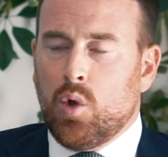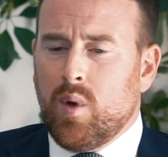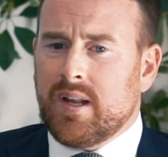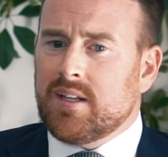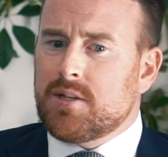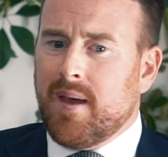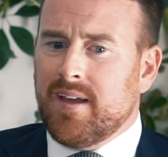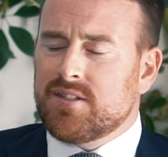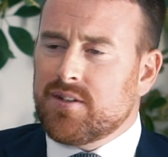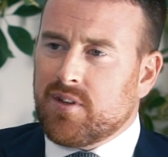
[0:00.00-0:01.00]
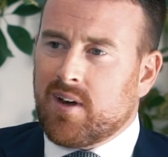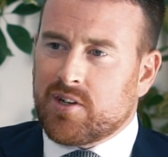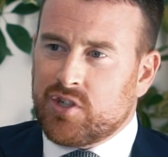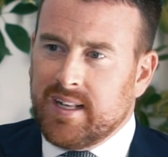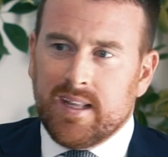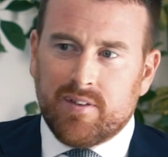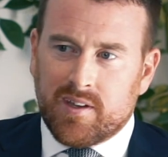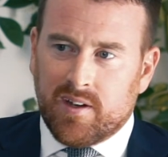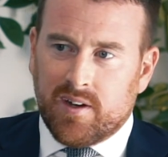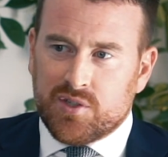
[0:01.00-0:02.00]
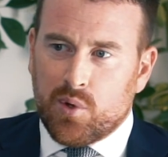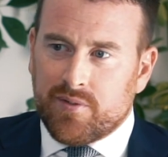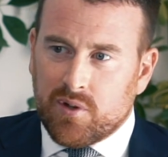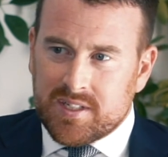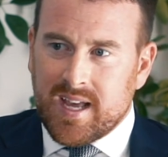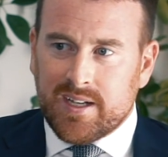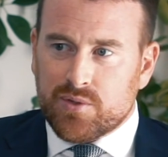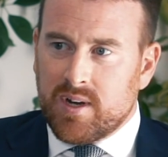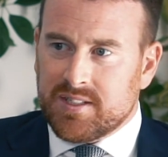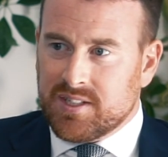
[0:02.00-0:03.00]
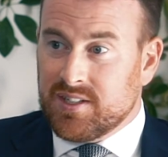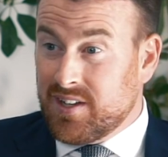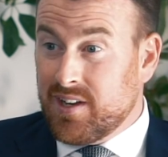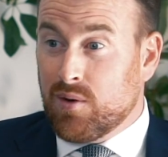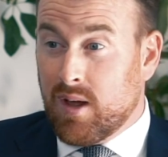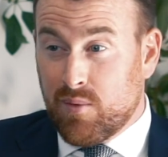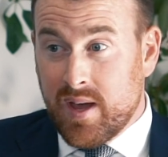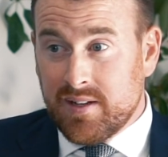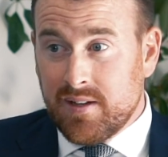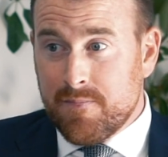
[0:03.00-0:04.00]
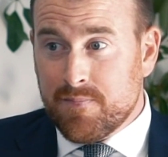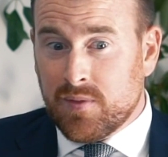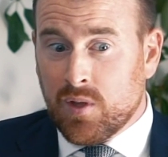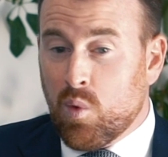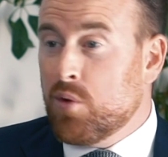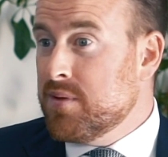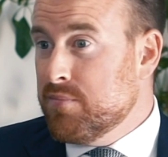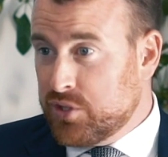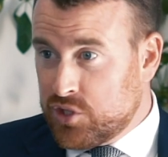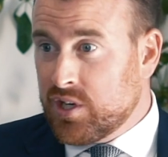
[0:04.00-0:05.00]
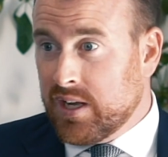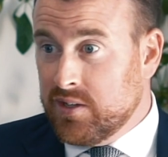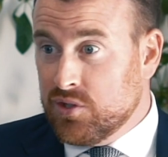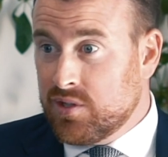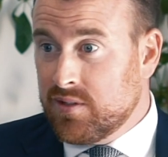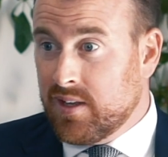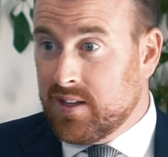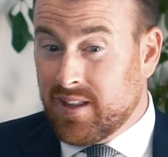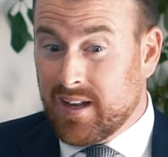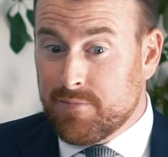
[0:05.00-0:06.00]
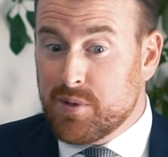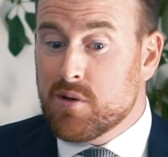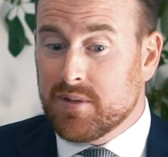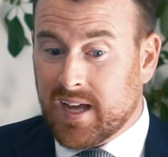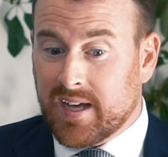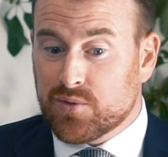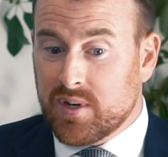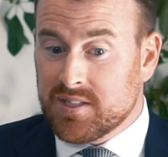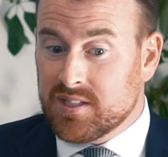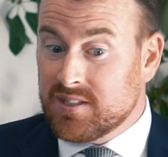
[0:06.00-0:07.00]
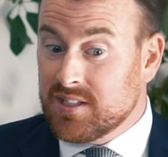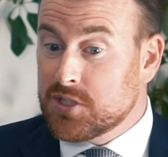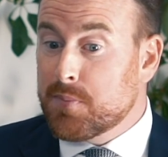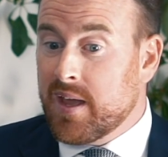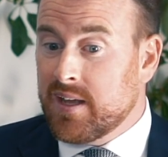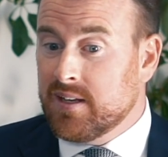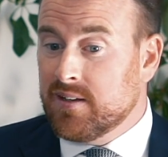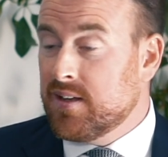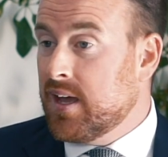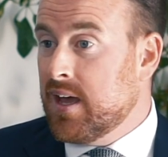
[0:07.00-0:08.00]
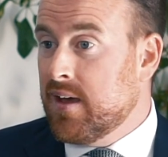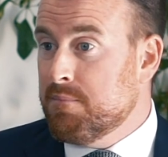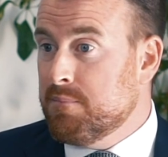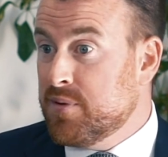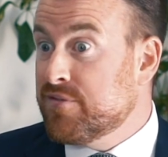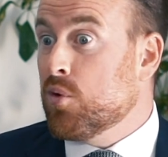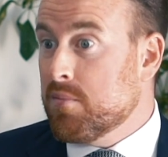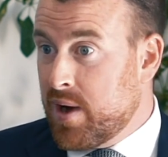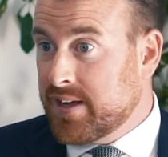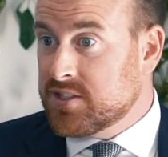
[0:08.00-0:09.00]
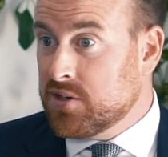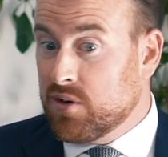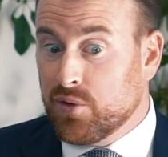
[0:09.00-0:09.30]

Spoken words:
Well, it depends if they're actually living here. So if they're a tax resident here already, there won't be much change. They'll have become a tax resident in Spain before Brexit or